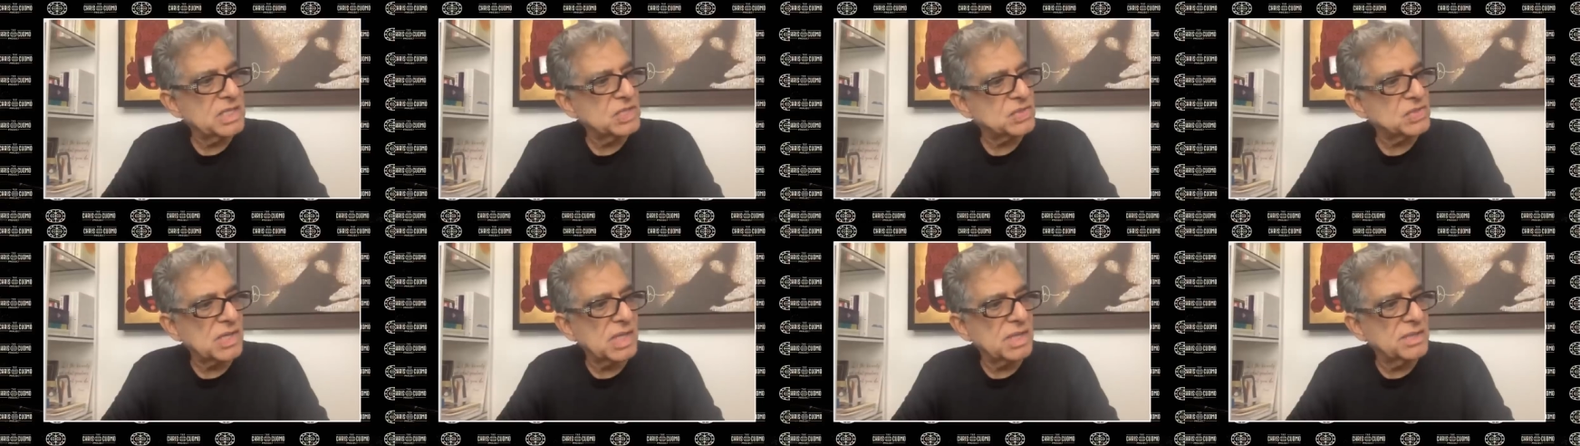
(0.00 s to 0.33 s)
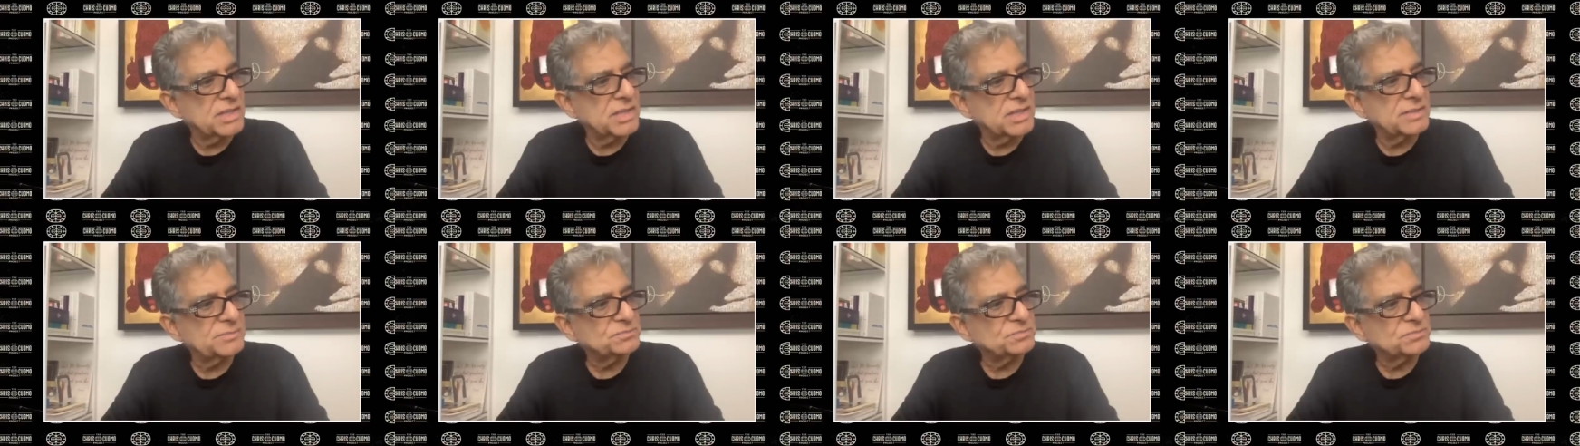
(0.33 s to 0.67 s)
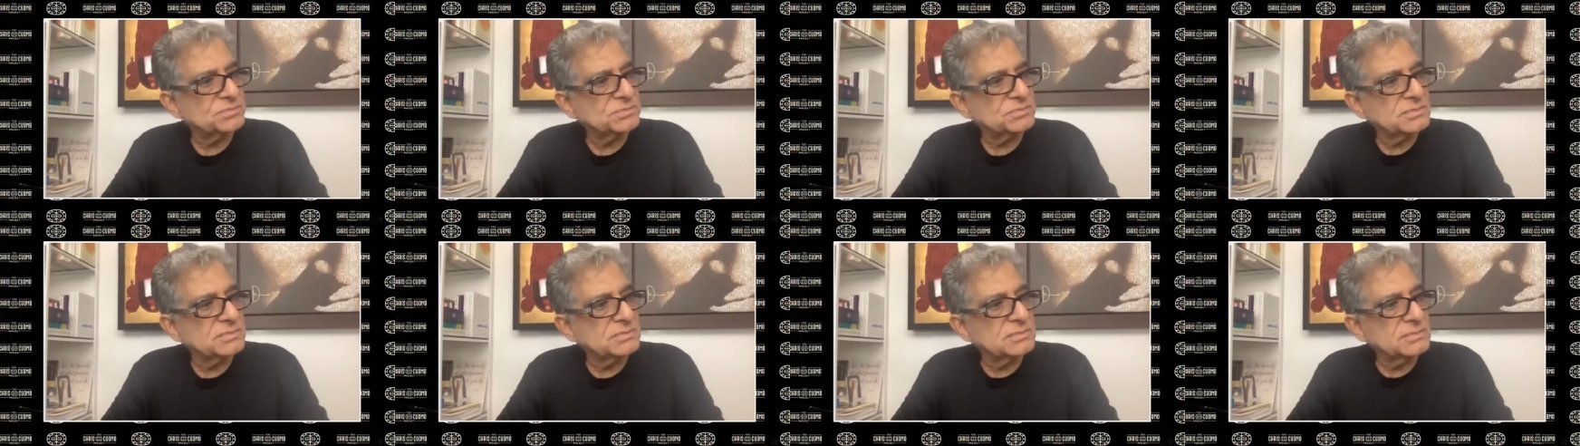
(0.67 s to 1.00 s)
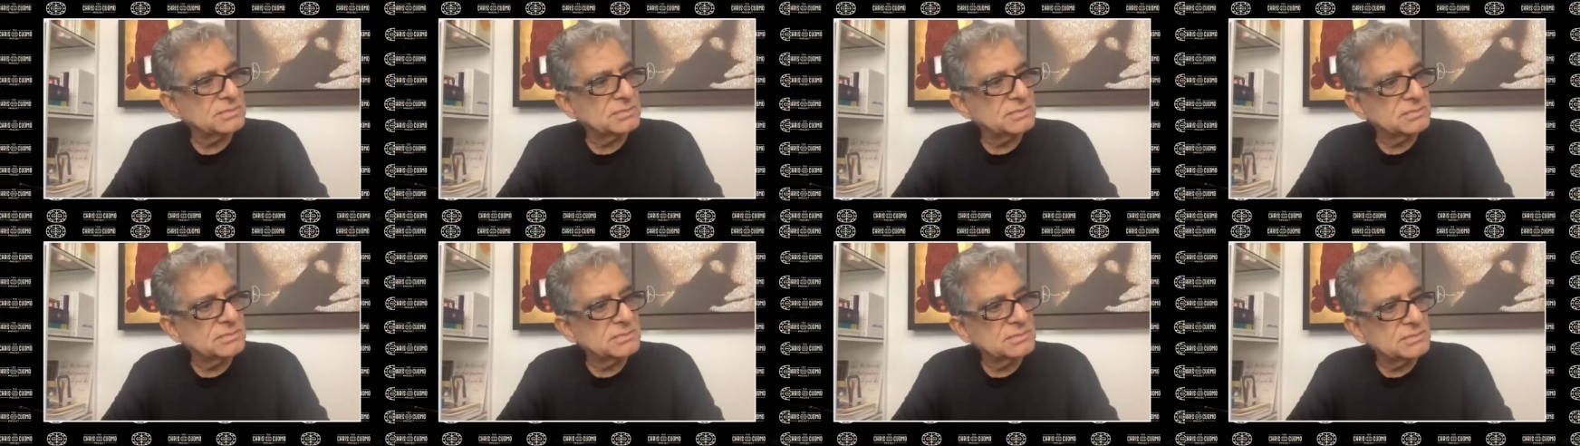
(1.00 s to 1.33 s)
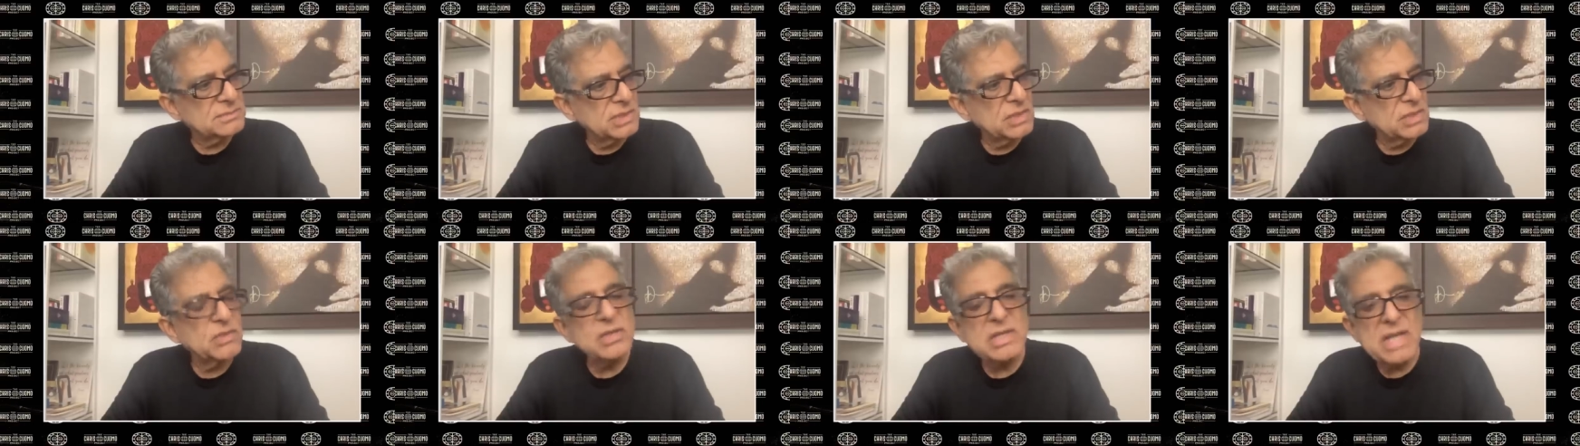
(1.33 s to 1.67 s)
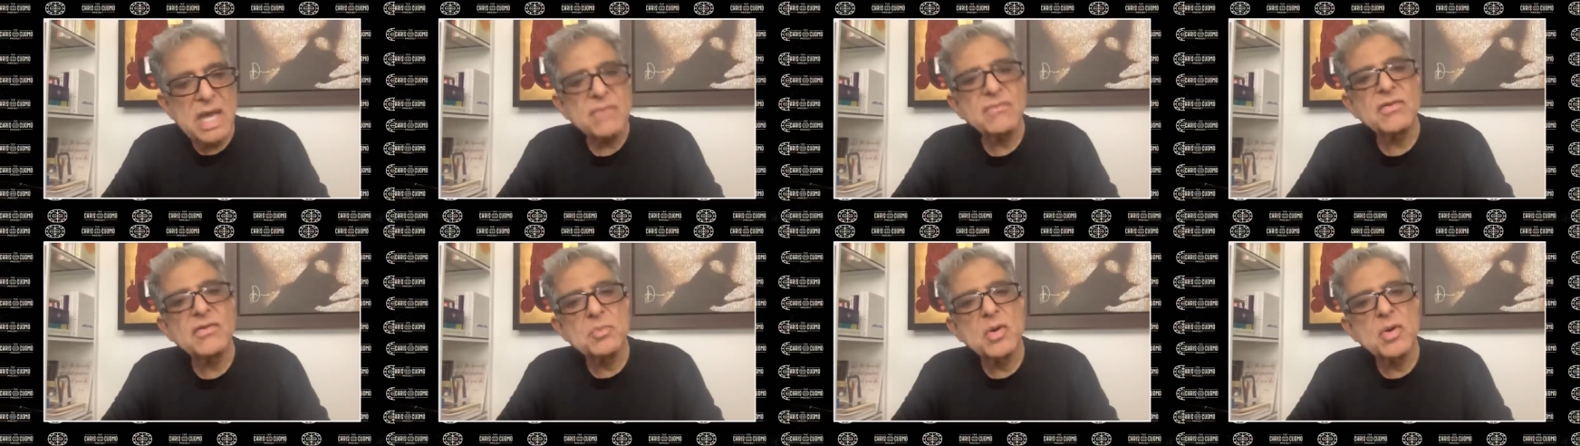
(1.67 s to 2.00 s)
each other, you will
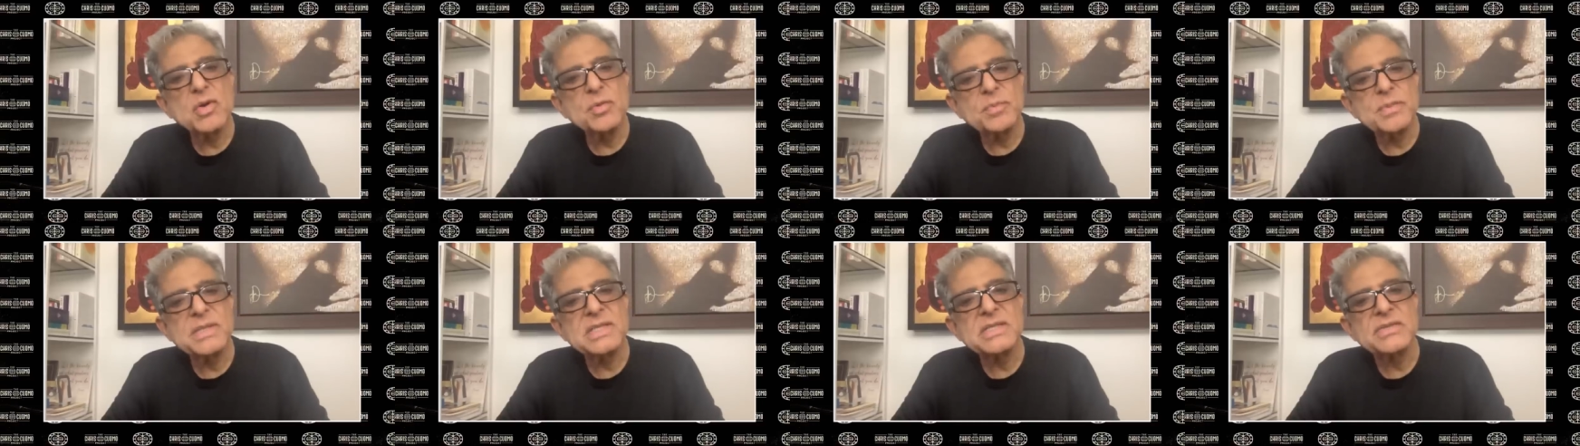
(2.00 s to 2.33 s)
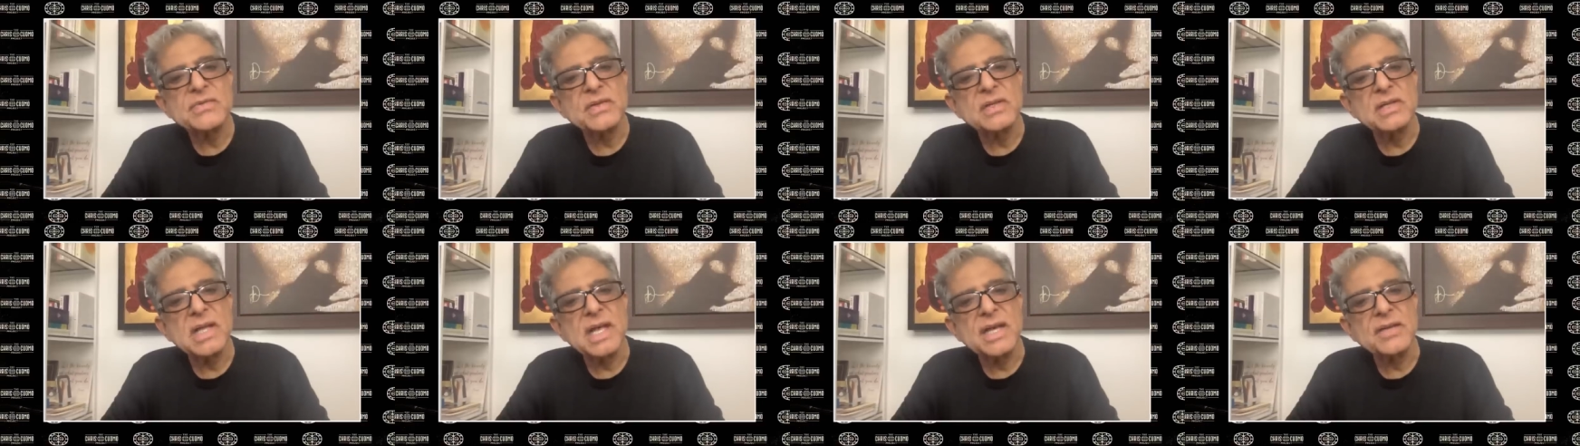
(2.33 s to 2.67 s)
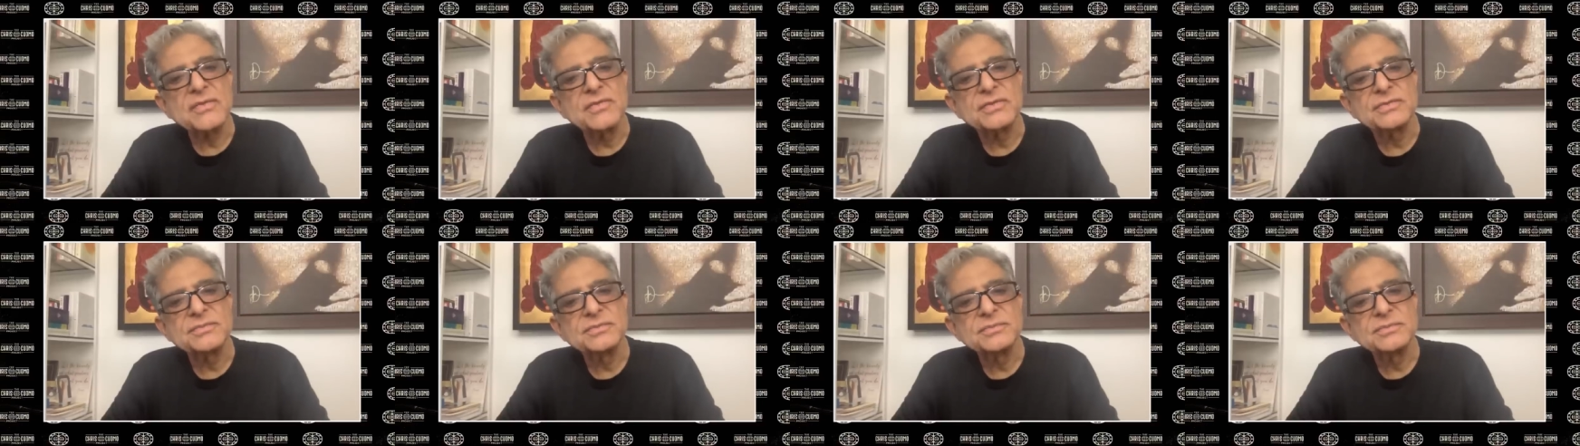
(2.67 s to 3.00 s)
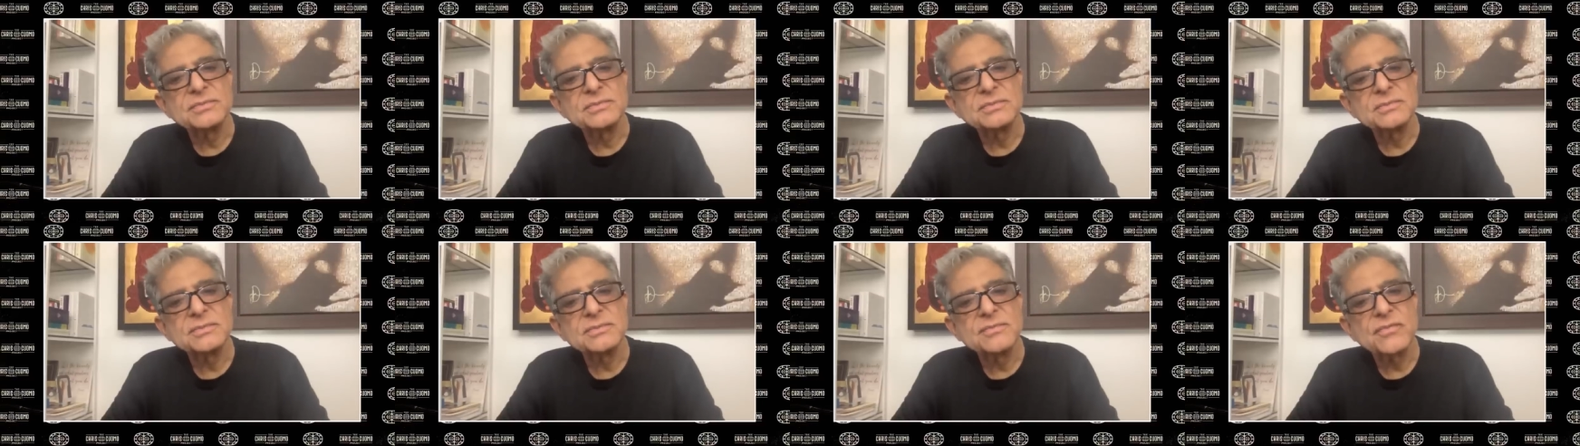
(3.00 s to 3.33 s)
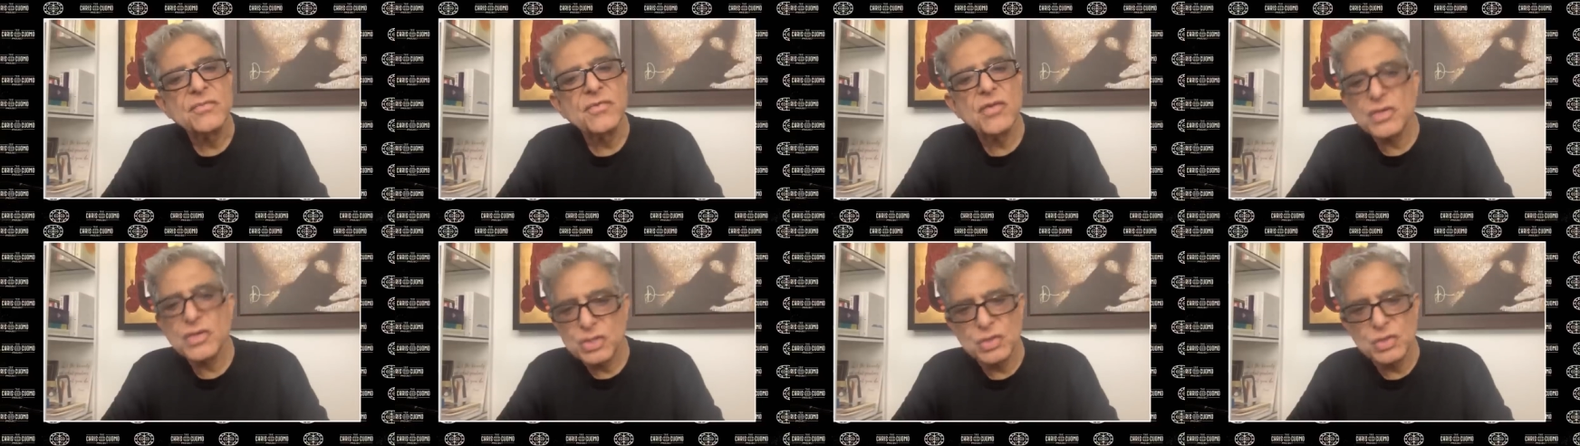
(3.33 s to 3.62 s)
have a more peaceful life, for